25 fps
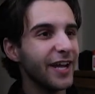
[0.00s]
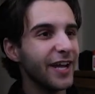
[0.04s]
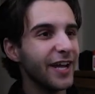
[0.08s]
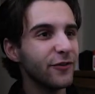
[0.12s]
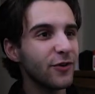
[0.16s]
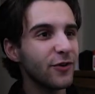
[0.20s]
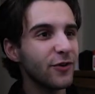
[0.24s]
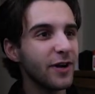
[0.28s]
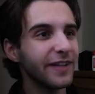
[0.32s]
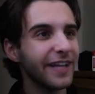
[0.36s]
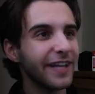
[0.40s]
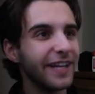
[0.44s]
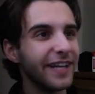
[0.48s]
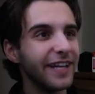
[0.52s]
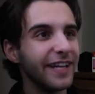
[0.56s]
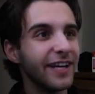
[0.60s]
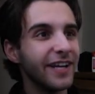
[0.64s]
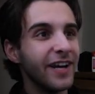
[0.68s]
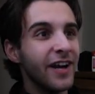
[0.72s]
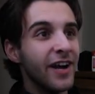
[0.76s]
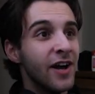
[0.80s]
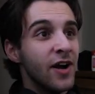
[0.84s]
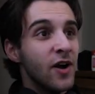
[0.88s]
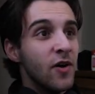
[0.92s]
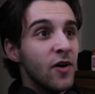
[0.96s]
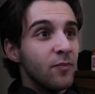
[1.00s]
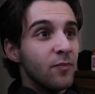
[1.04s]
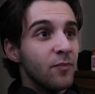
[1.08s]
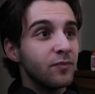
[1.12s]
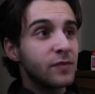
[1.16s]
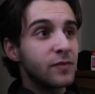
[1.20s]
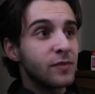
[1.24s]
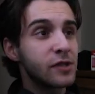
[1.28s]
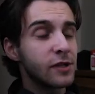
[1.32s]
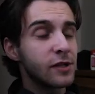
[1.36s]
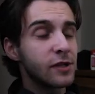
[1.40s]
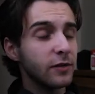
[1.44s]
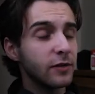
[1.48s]
he really
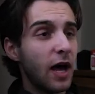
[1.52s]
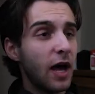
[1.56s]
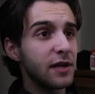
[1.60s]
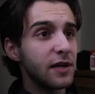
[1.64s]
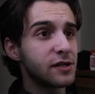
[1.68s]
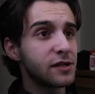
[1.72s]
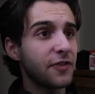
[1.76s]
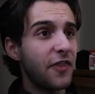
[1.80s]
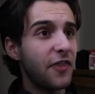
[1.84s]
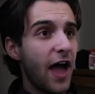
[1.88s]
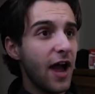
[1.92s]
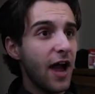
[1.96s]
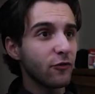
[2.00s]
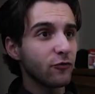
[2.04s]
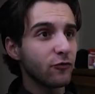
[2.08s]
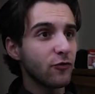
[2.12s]
sliced that